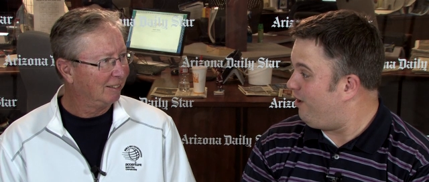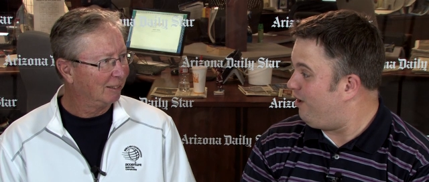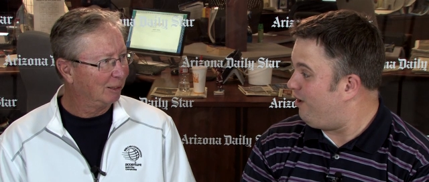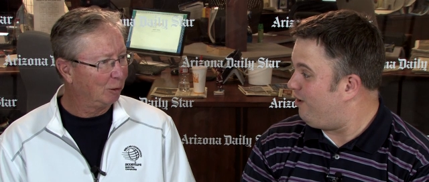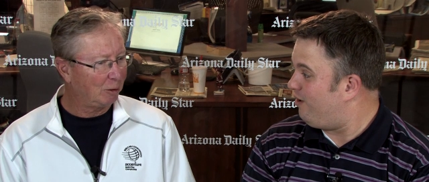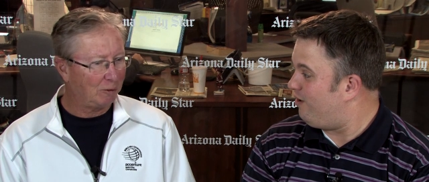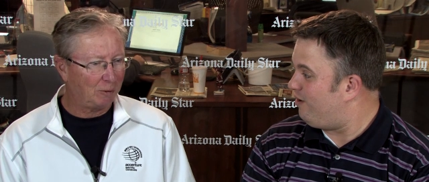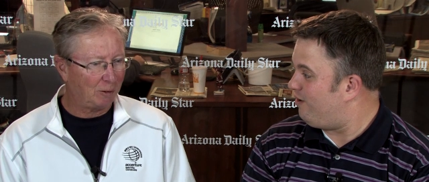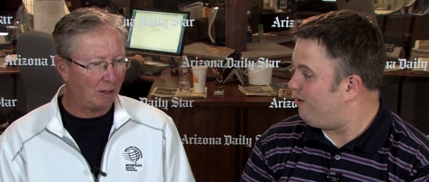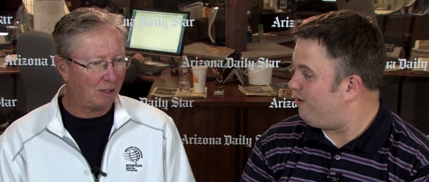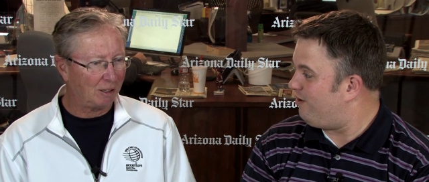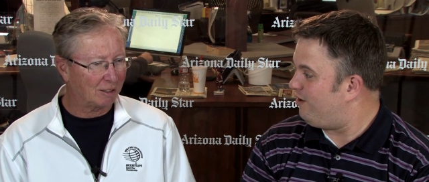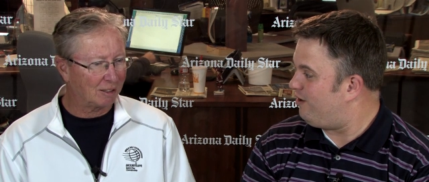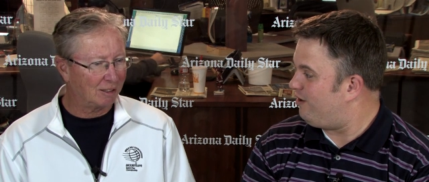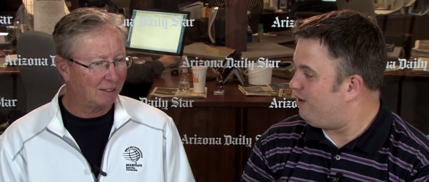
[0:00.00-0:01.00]
Speaker 1: Luke
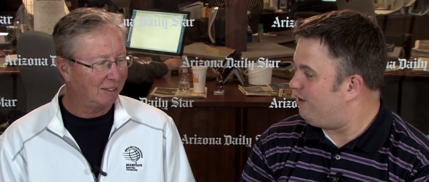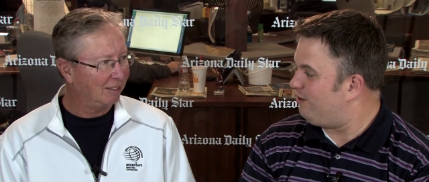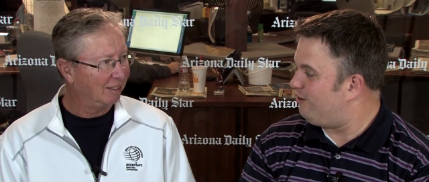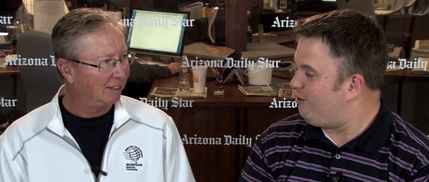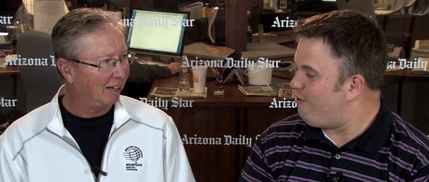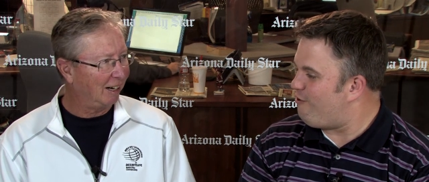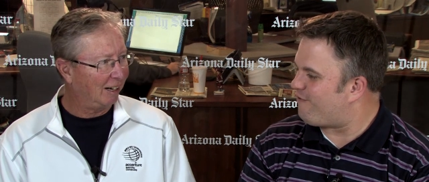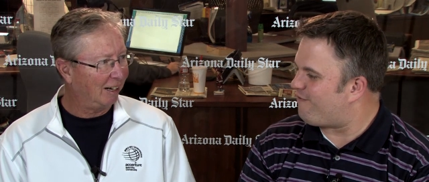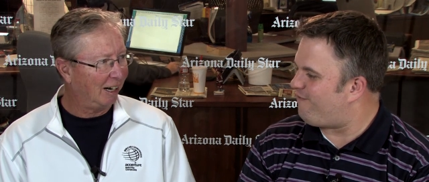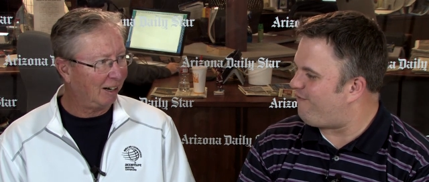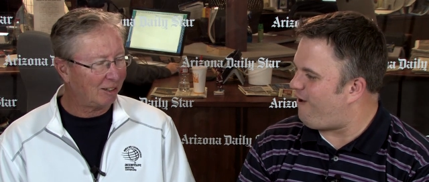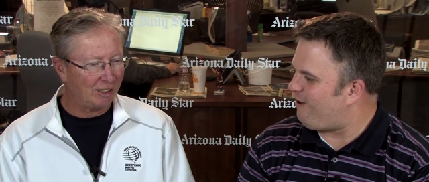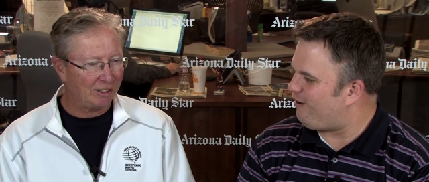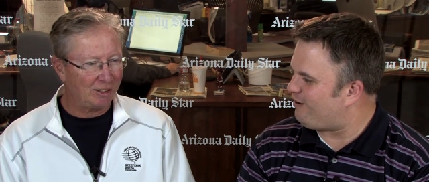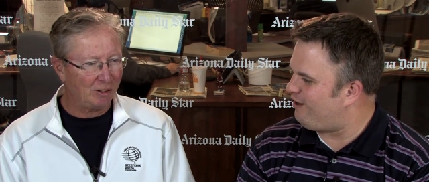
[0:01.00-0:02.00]
Falk. Luke,
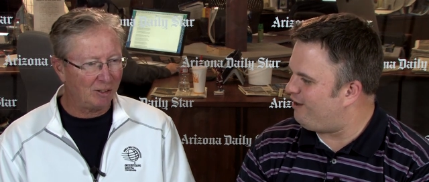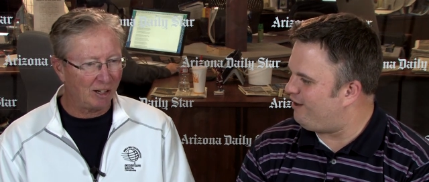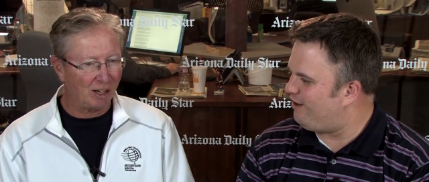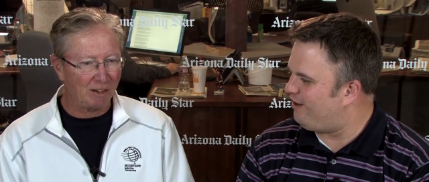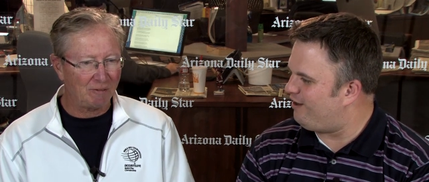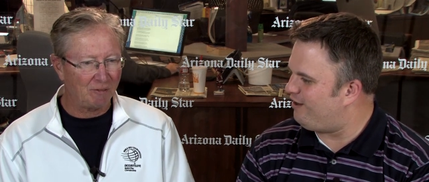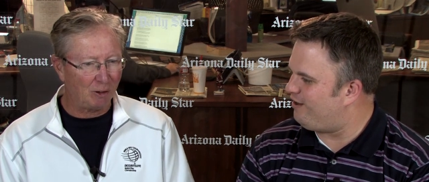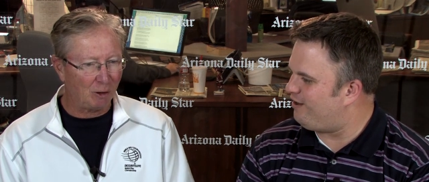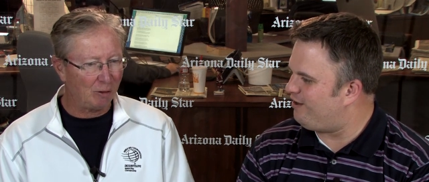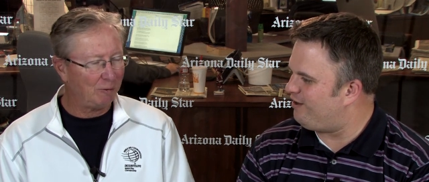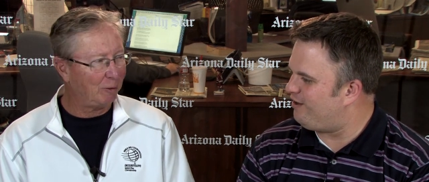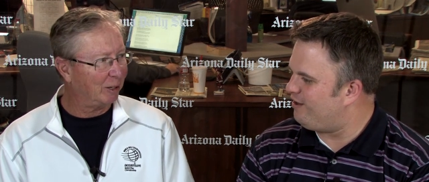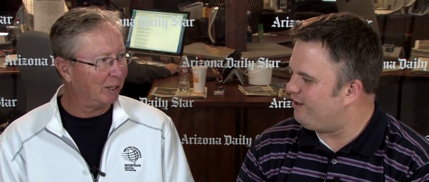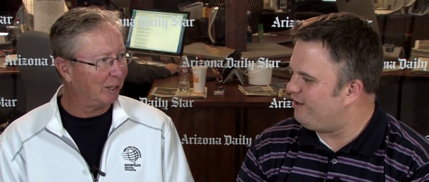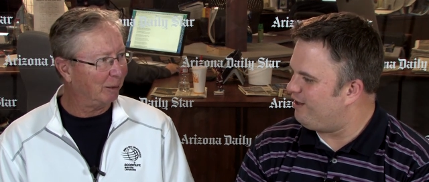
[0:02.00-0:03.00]
how, can you not
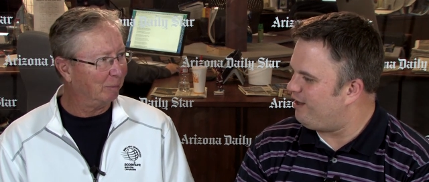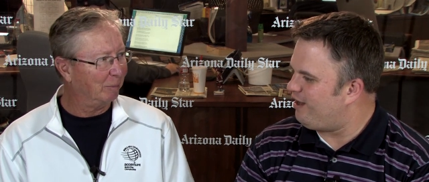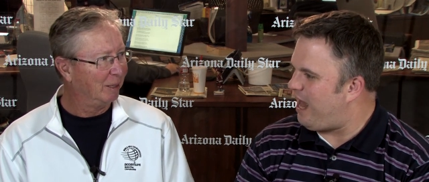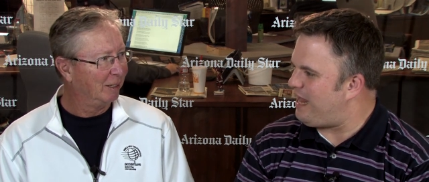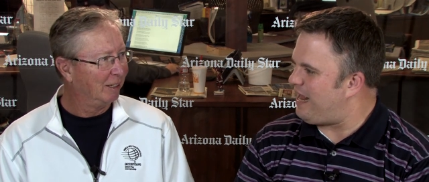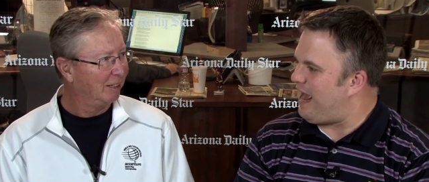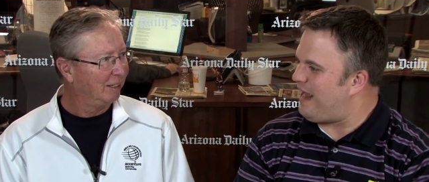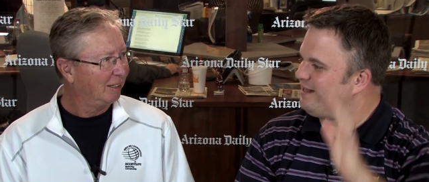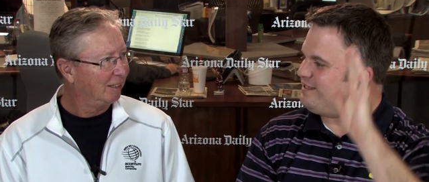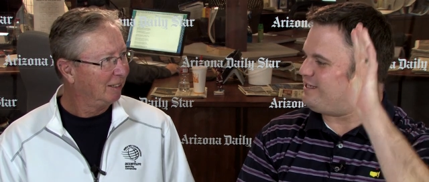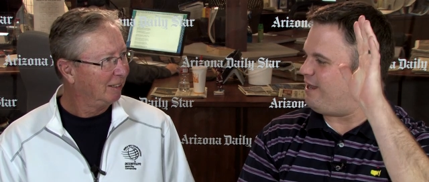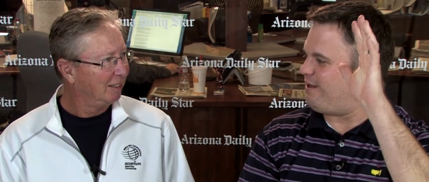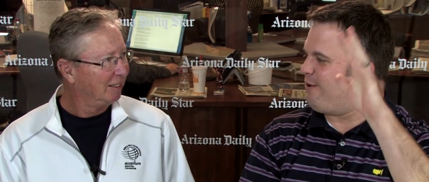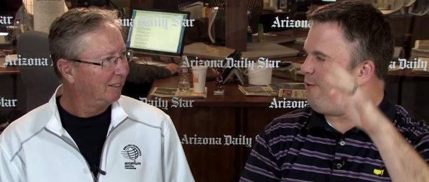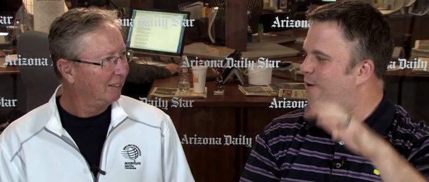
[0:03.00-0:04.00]
vote for him? I, I can
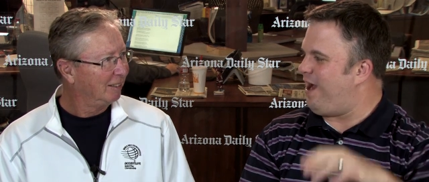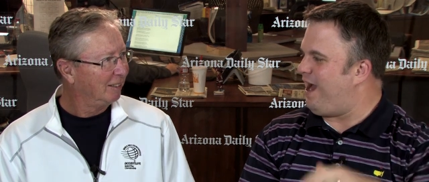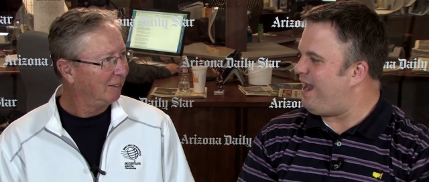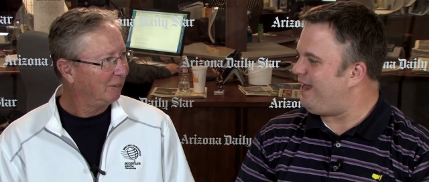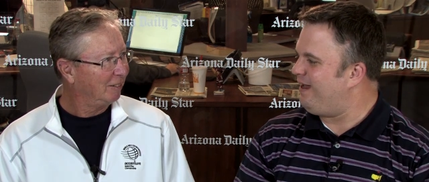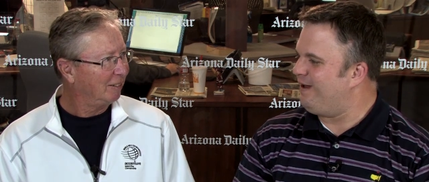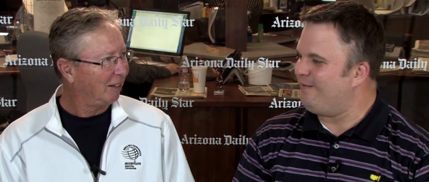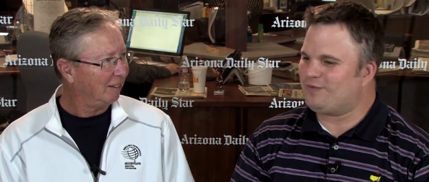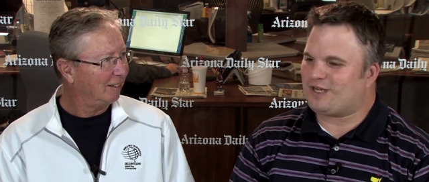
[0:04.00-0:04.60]
tell you why.